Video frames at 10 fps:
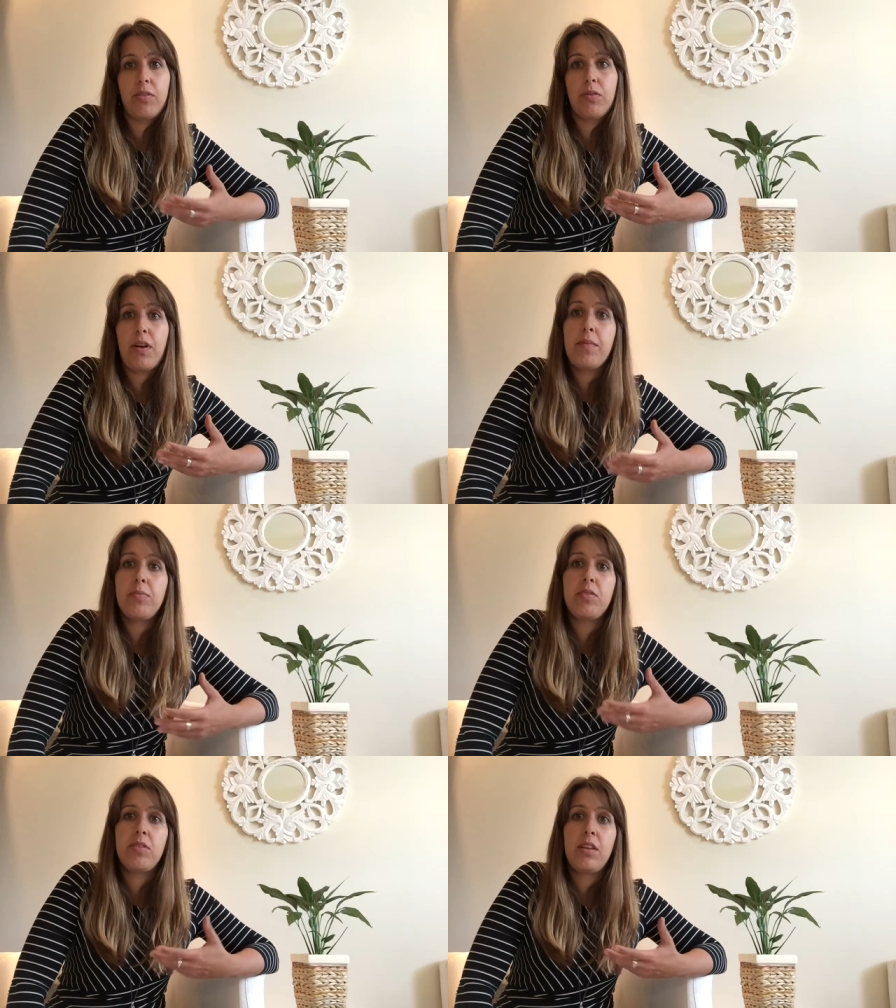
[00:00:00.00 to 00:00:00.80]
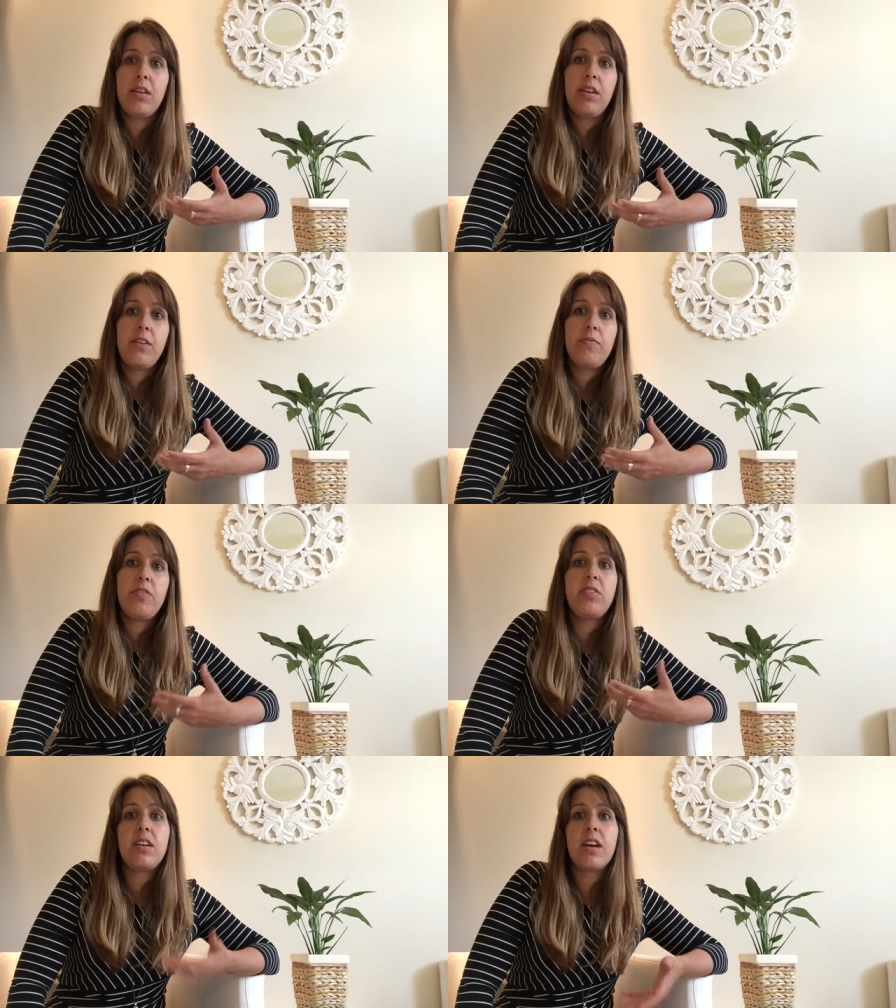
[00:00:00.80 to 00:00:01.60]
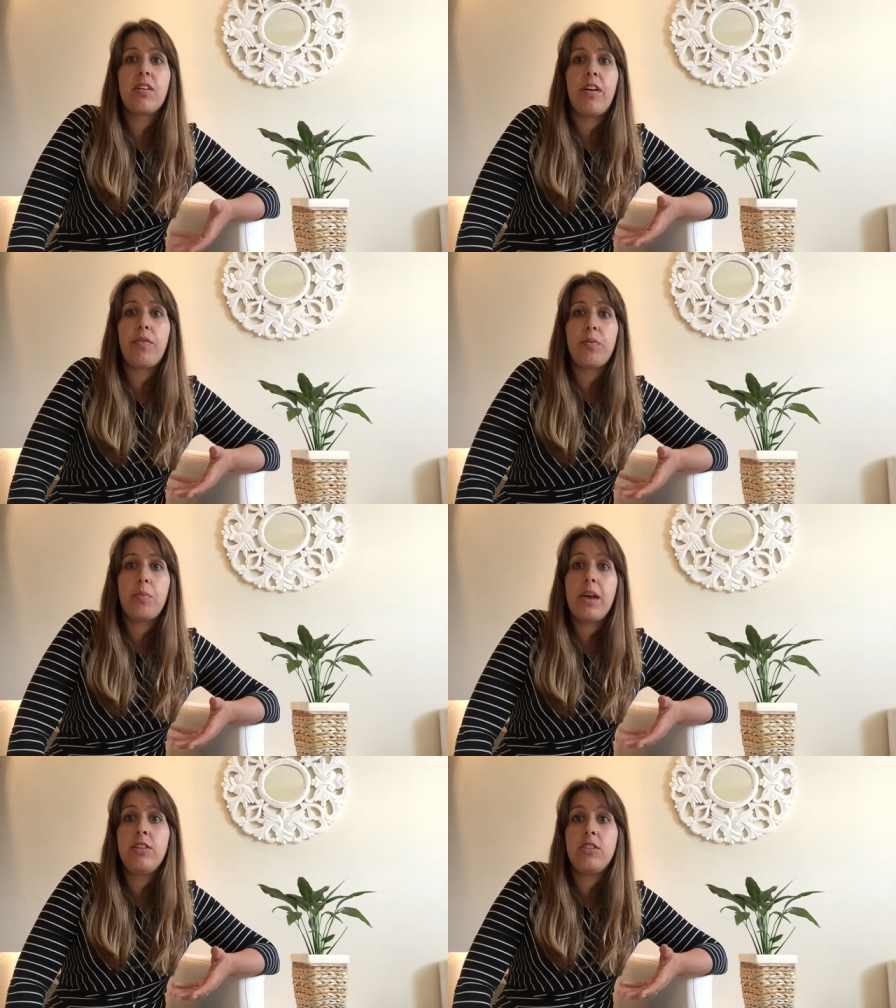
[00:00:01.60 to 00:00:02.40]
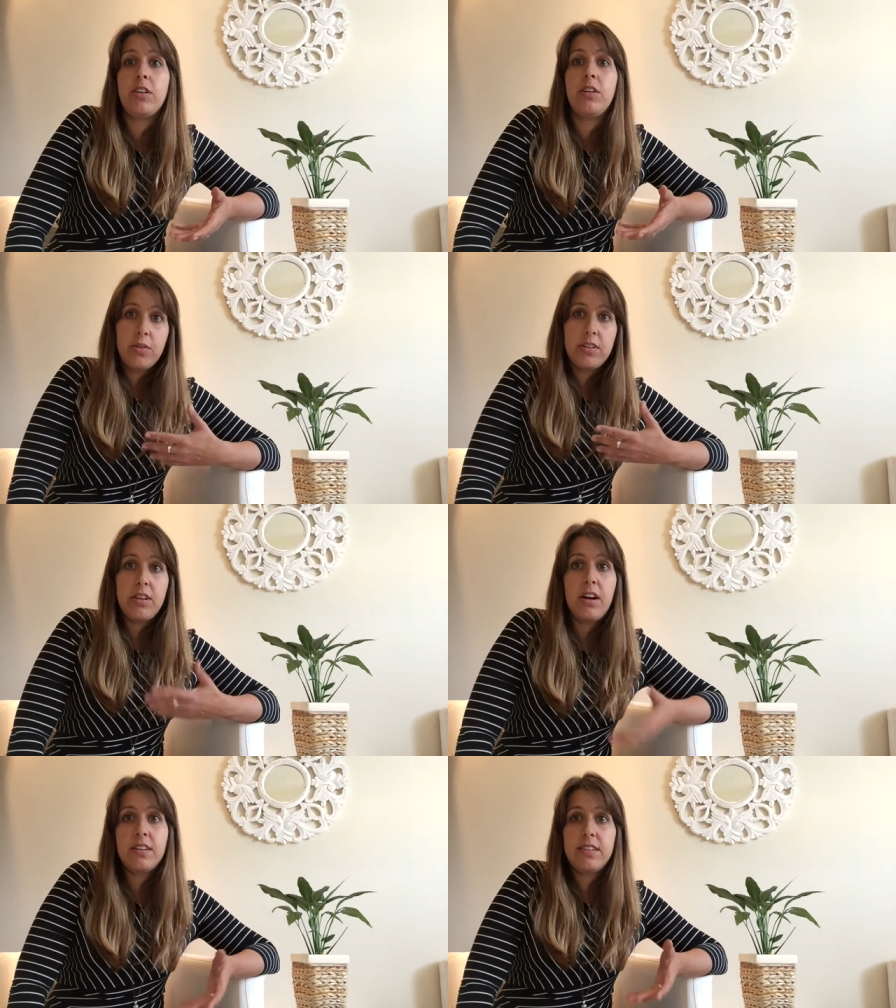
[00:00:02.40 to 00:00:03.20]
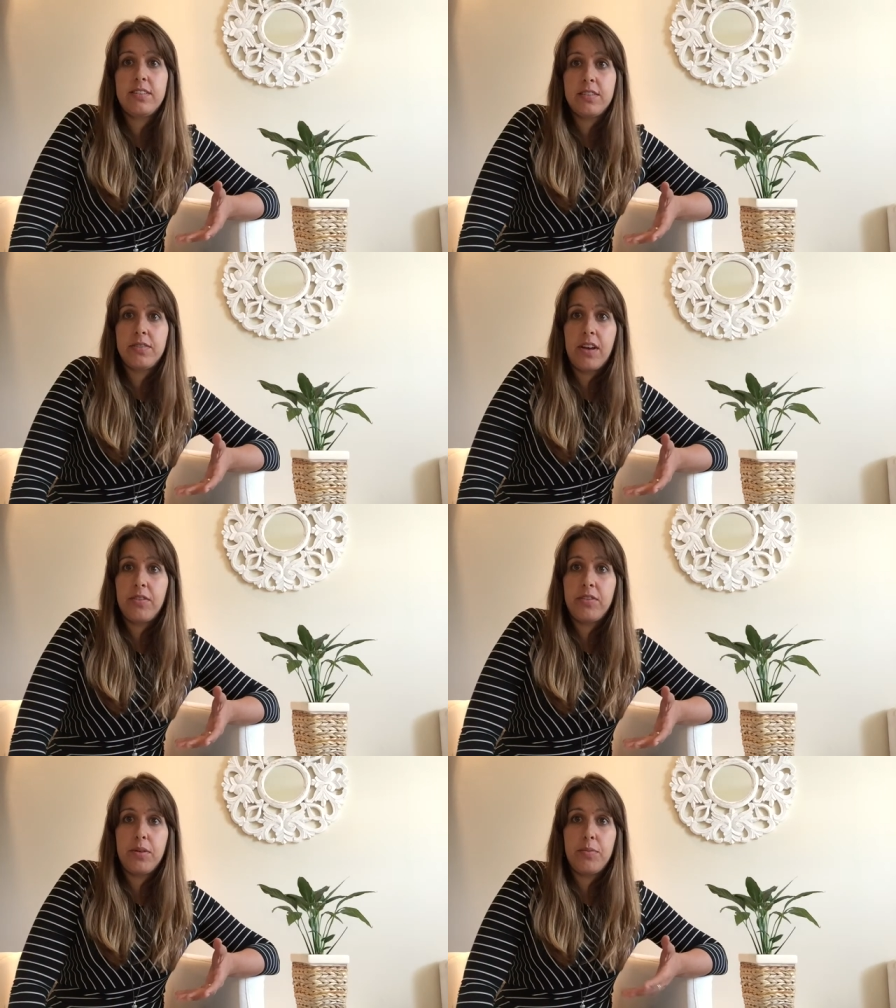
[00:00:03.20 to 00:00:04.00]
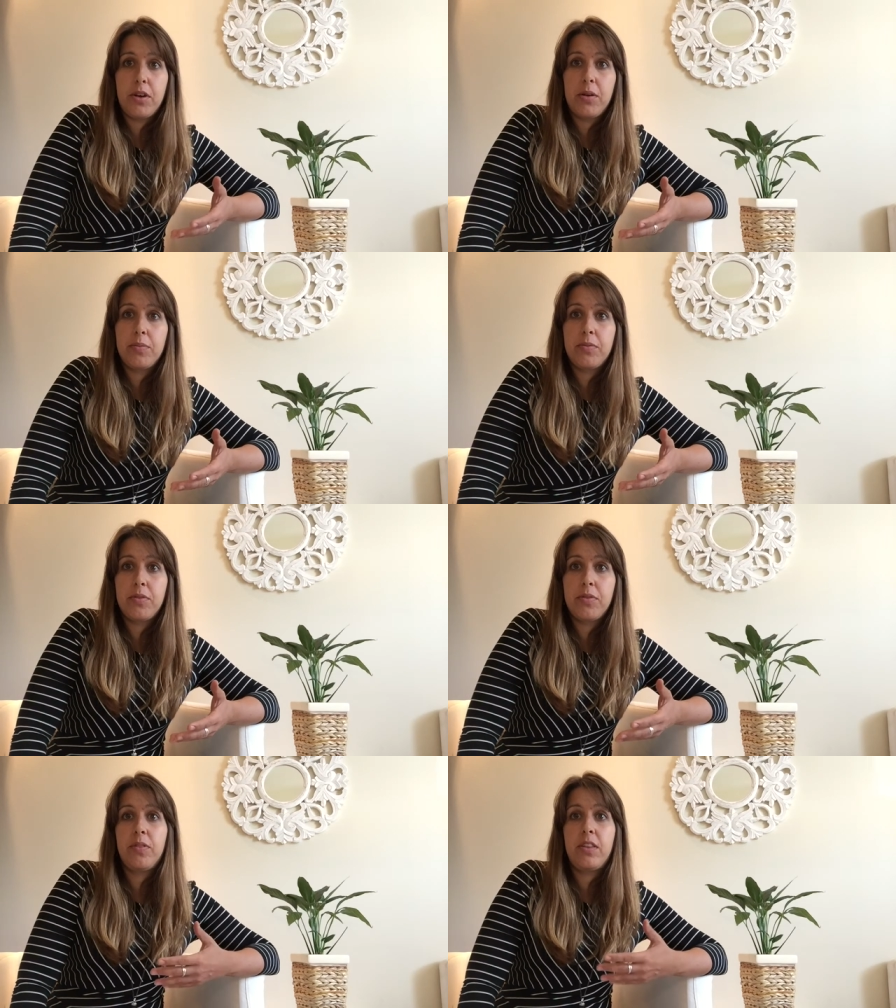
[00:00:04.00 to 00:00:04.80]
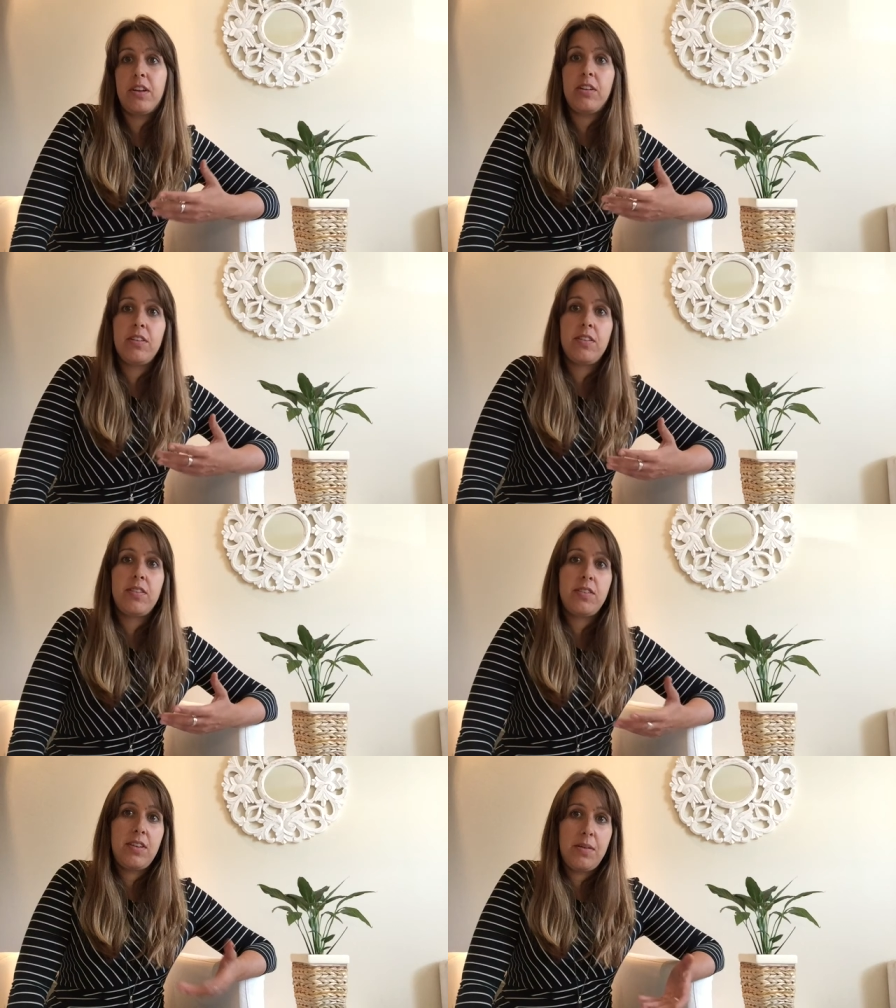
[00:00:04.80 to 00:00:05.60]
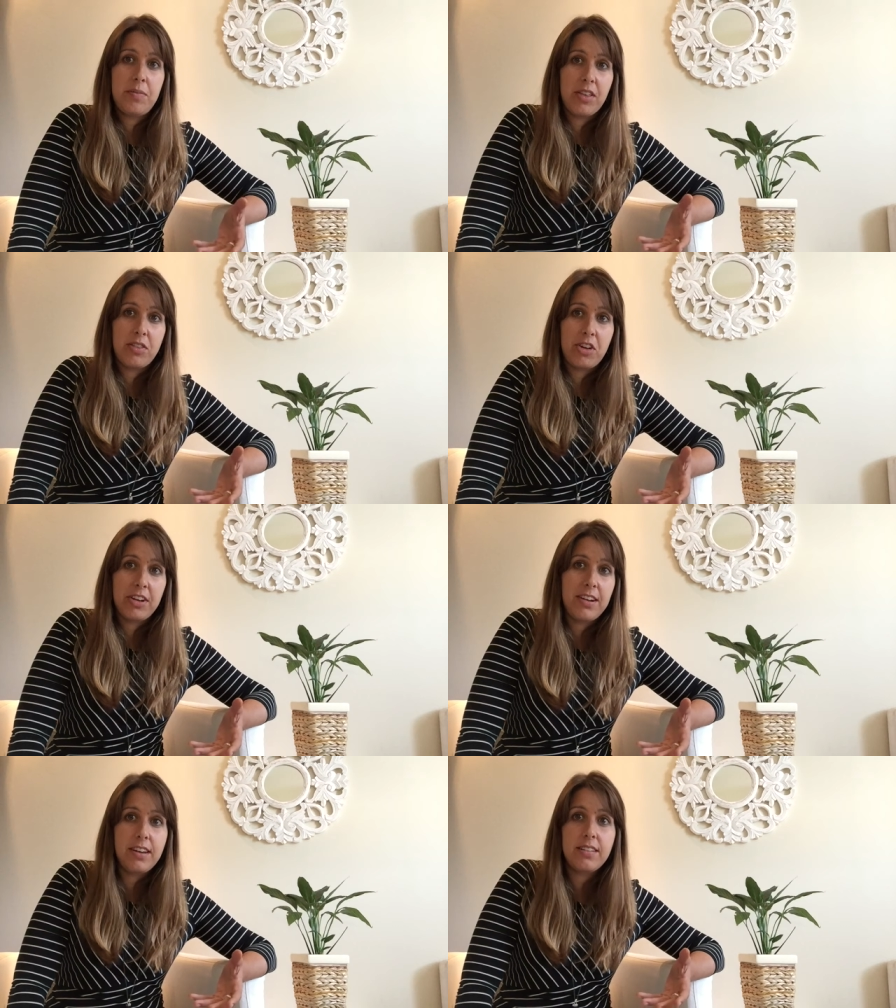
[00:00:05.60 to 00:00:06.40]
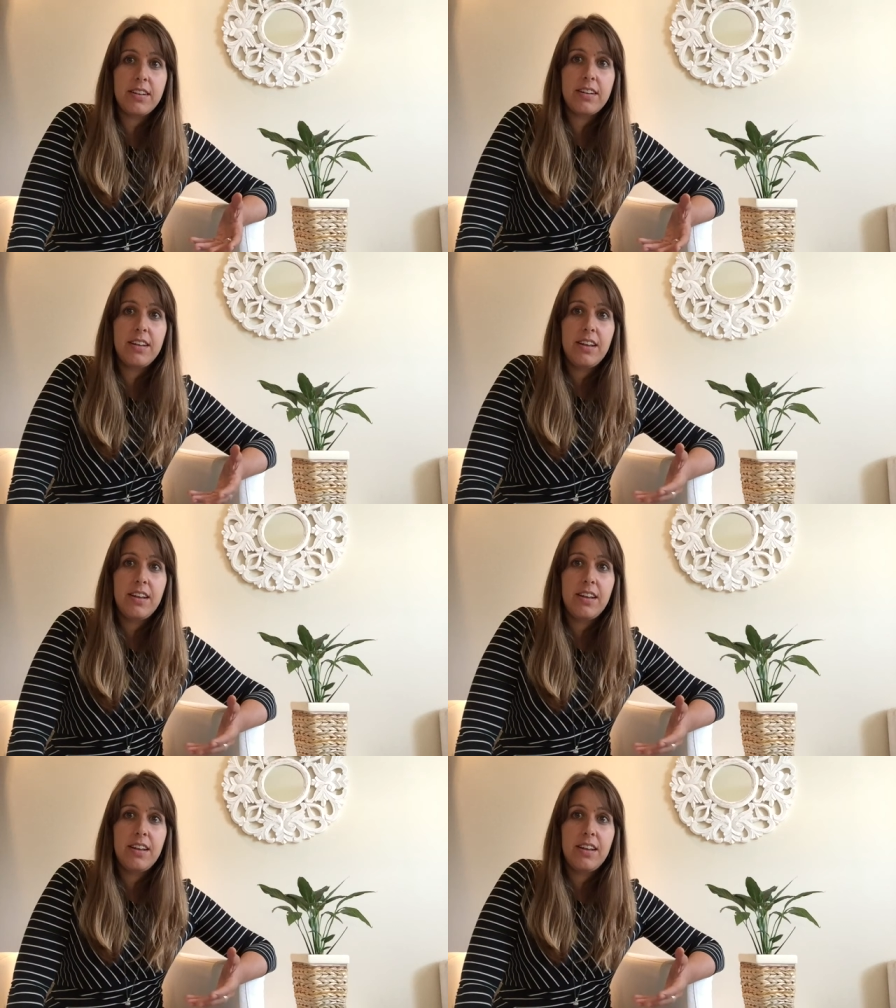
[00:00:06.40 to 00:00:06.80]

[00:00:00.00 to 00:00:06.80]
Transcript: So if I'm sitting across from a patient who has a long list of health symptoms that seem like they're not connected